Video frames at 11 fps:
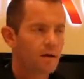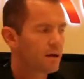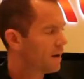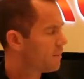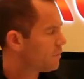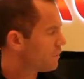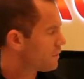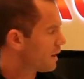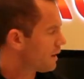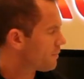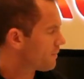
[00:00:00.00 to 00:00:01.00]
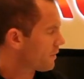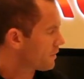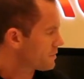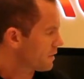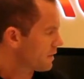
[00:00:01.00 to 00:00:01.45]
Well, our
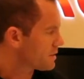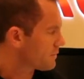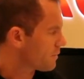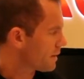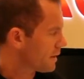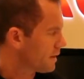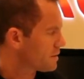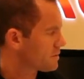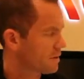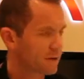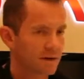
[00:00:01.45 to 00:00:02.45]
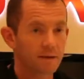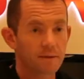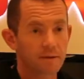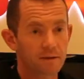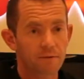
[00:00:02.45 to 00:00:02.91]
focus, I guess, for being here is a little
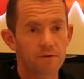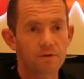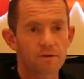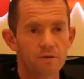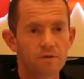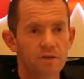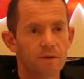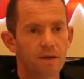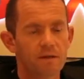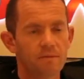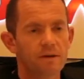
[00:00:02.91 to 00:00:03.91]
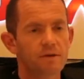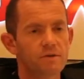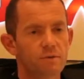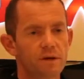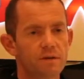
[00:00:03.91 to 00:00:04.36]
bit different to some of the other
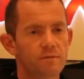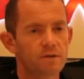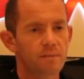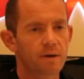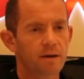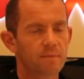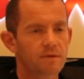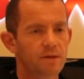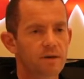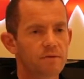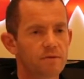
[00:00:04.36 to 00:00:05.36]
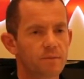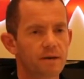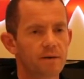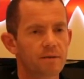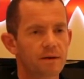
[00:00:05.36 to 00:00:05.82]
vendors. We're typically perceived as
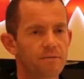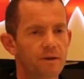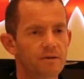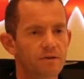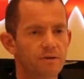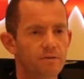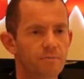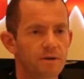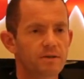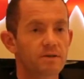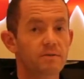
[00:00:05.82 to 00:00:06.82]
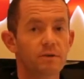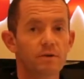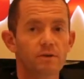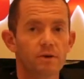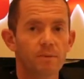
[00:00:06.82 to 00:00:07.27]
being a manufacturer of printers and
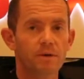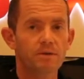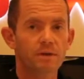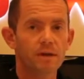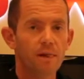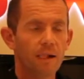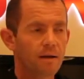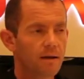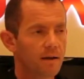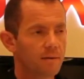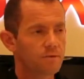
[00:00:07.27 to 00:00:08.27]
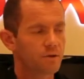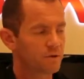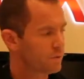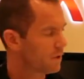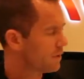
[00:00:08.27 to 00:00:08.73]
photocopiers. So
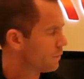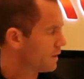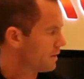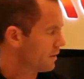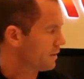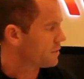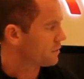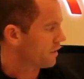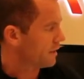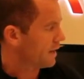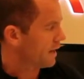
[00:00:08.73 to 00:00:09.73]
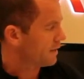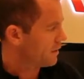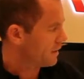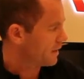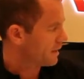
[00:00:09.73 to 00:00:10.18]
the work that we're doing is showing how
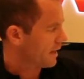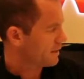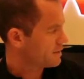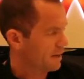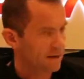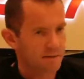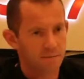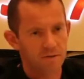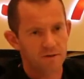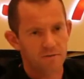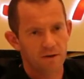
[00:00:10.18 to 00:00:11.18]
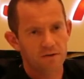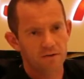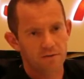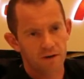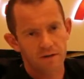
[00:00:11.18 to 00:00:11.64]
you can connect our
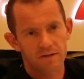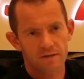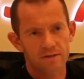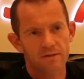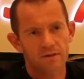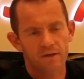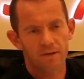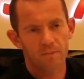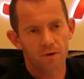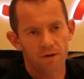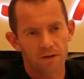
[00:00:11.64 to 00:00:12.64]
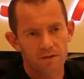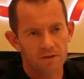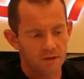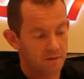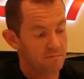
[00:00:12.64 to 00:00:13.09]
multifunction devices into Sharepoint and
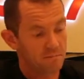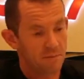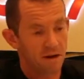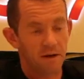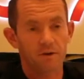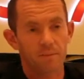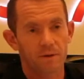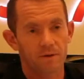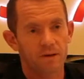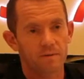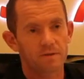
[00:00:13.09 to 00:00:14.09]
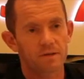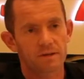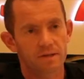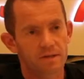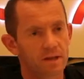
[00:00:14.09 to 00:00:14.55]
turn hard copy documents
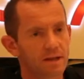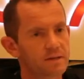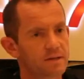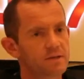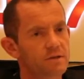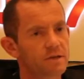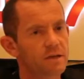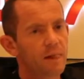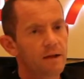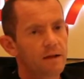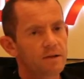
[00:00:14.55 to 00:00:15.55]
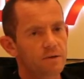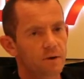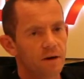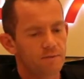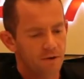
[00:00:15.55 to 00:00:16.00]
into digital assets.
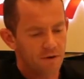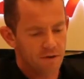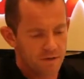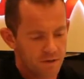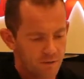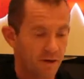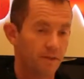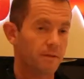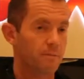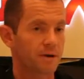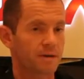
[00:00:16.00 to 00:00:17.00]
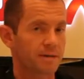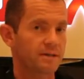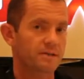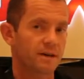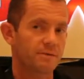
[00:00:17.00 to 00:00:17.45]
So our focus is, rather than printing
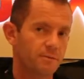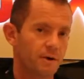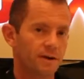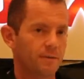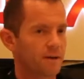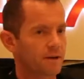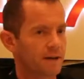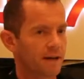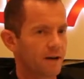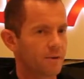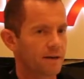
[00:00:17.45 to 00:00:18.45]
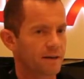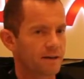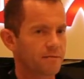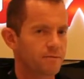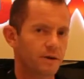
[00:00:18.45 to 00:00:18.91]
stuff, why don't we look at how we
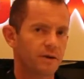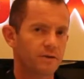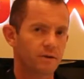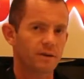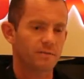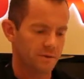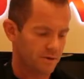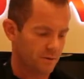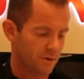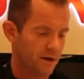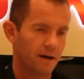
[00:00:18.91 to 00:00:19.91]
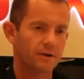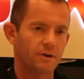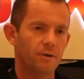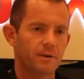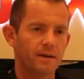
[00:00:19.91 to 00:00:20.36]
can convert documents that were hard
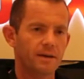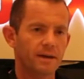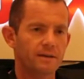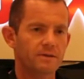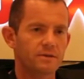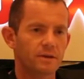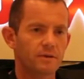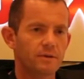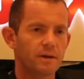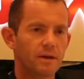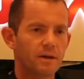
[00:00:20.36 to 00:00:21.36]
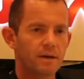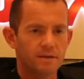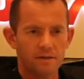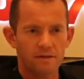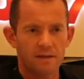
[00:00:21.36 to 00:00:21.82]
copy into
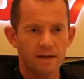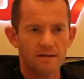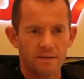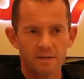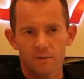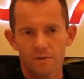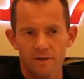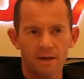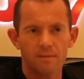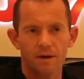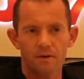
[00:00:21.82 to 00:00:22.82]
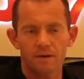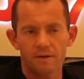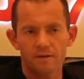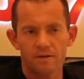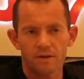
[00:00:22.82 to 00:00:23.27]
digital assets, which are then uploaded
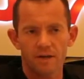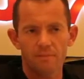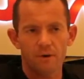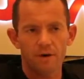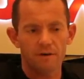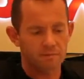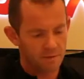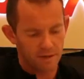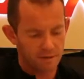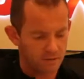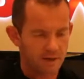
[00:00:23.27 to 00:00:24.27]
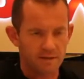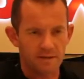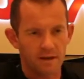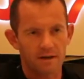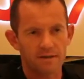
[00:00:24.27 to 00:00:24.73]
into SharePoint,
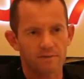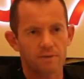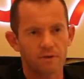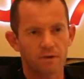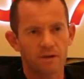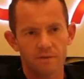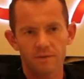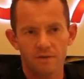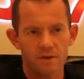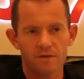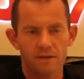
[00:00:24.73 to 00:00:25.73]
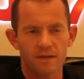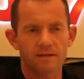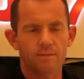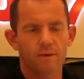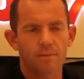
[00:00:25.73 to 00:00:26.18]
extracting data from the documents and using
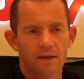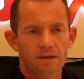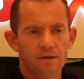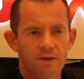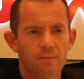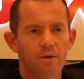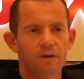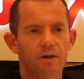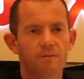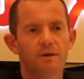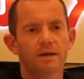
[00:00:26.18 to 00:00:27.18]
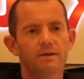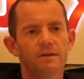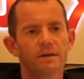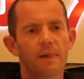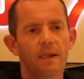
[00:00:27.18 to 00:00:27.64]
that to populate SharePoint column
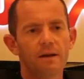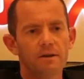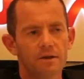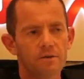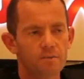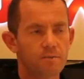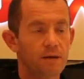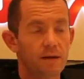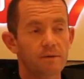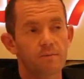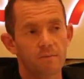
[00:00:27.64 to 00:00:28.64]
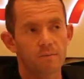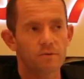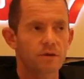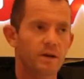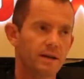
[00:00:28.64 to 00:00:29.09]
data. So it's
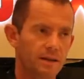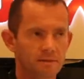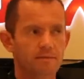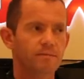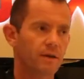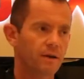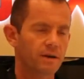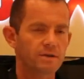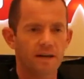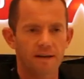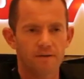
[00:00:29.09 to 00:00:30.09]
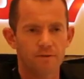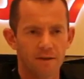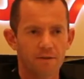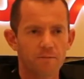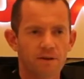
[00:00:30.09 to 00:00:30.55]
turning the thing on its head, and
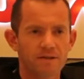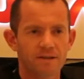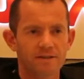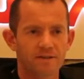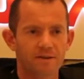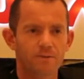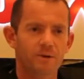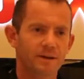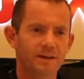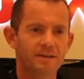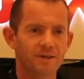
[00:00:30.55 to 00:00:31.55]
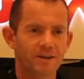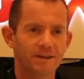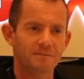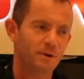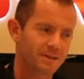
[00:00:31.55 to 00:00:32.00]
rather than printing stuff, we're looking at
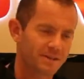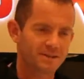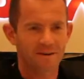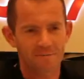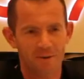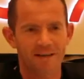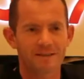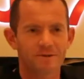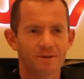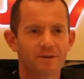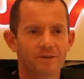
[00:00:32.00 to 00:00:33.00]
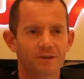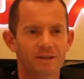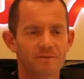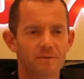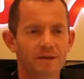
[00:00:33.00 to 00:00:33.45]
turning printed stuff back into
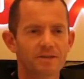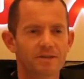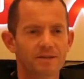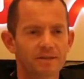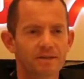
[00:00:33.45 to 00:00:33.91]
electronic information.